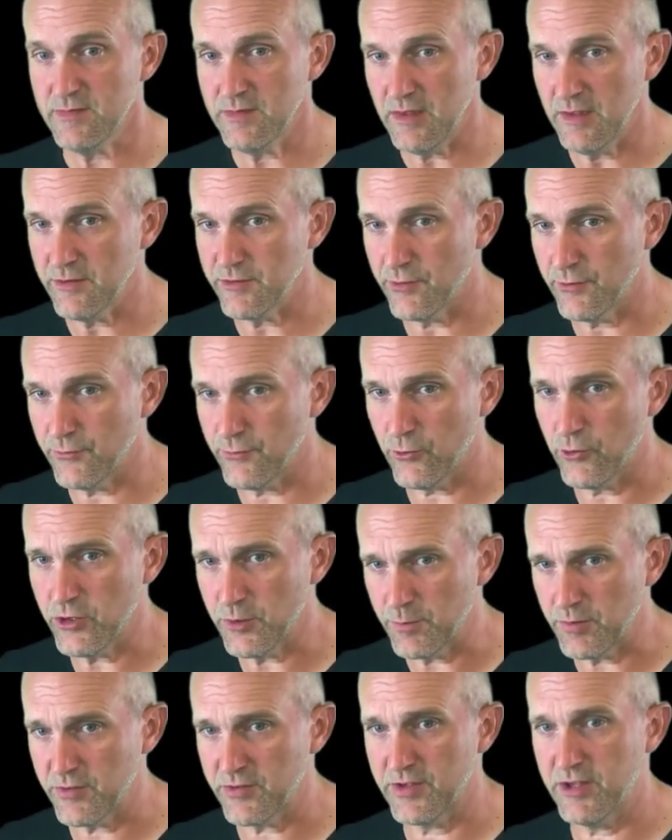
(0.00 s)
So
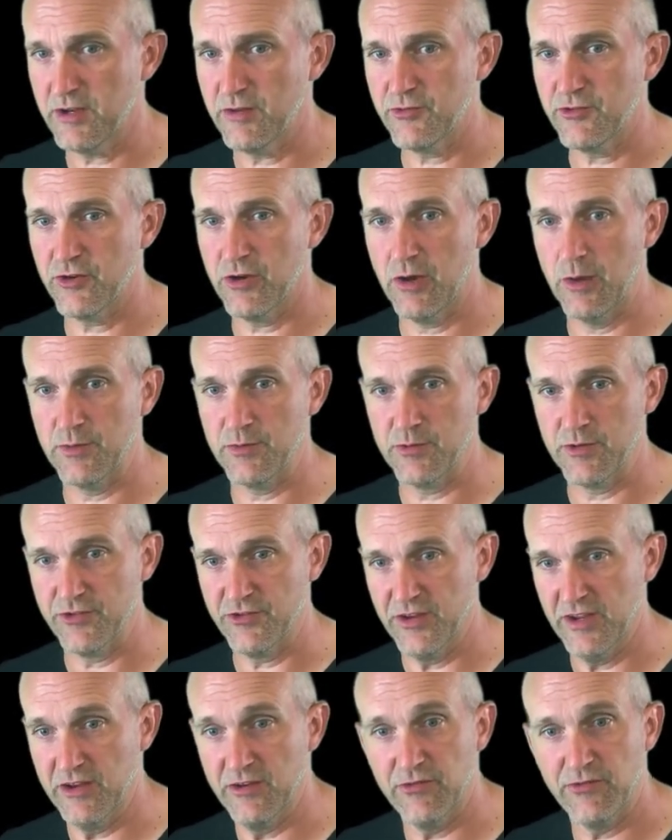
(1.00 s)
40% of jobs would
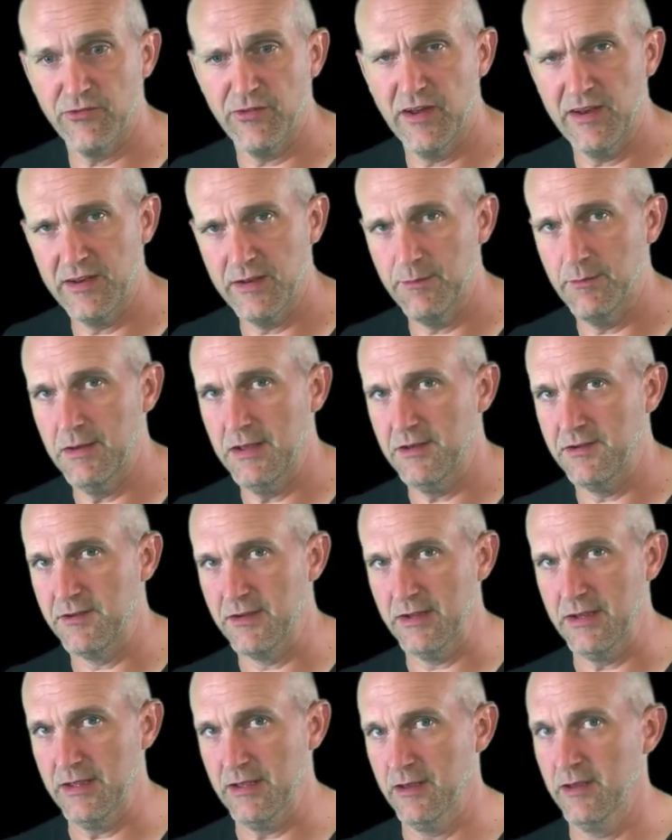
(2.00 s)
change
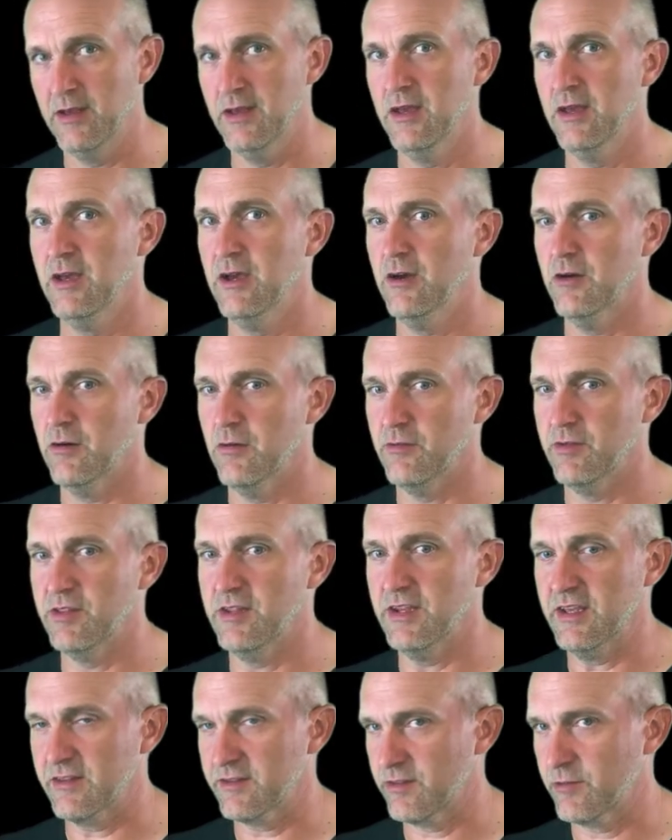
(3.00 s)
fundamentally over the
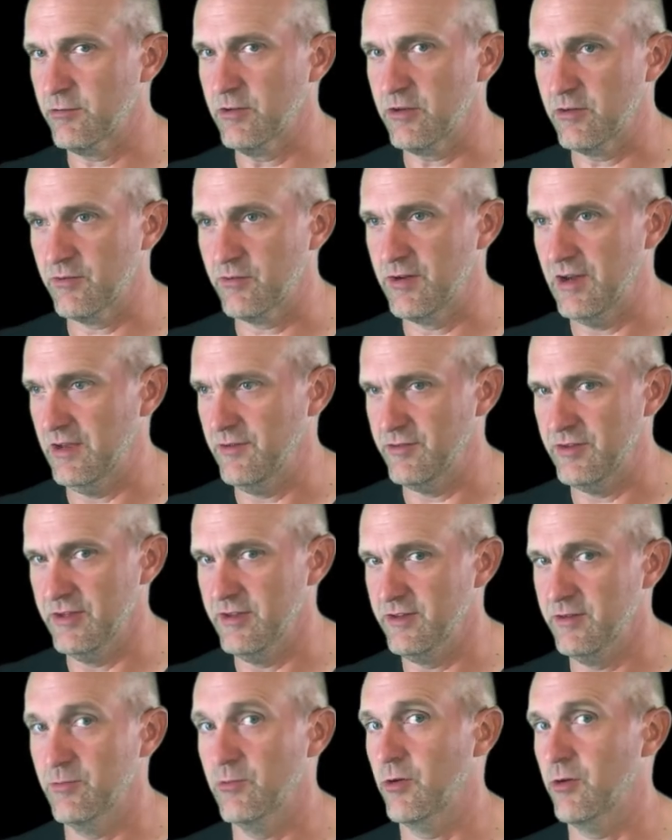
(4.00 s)
next 3 to 5 years,
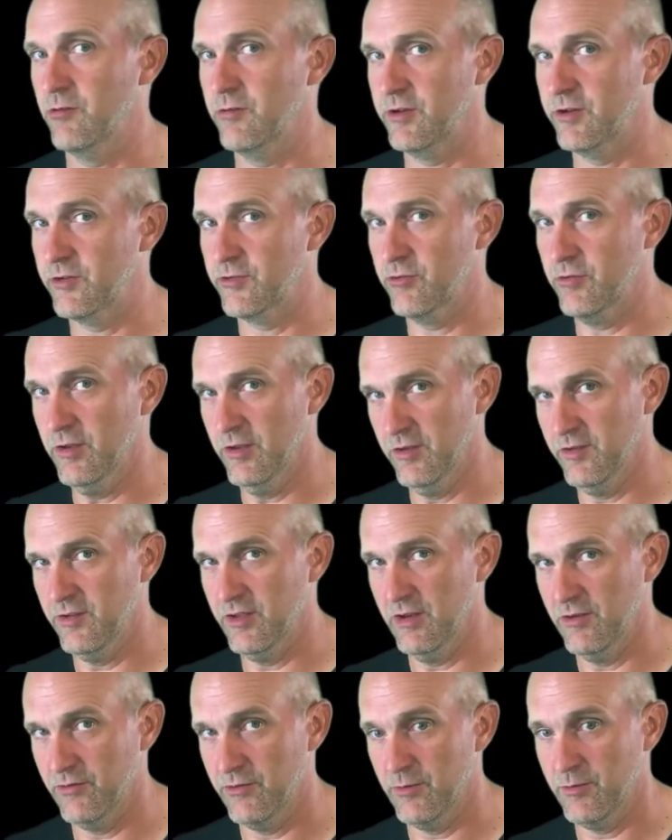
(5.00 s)
and we're already 2 years
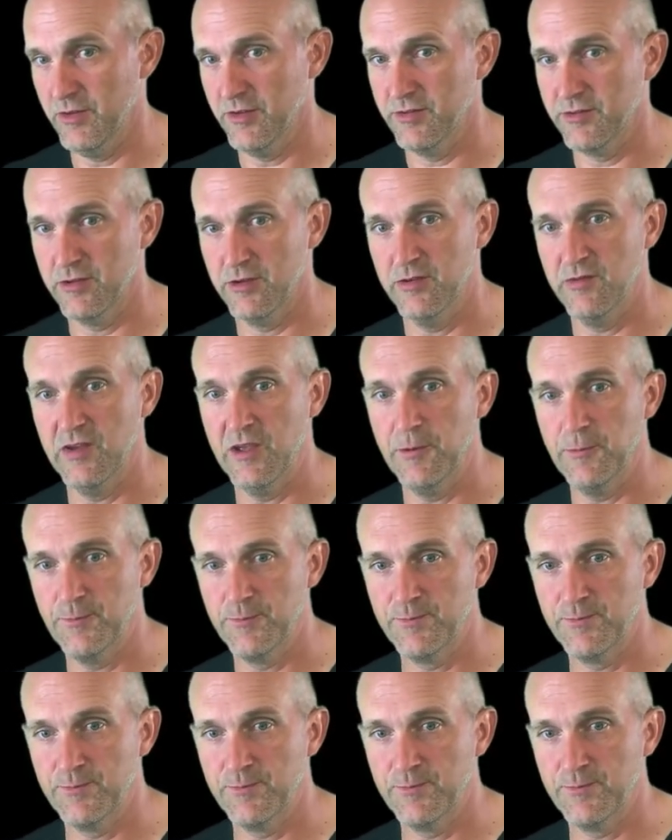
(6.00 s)
in from this survey.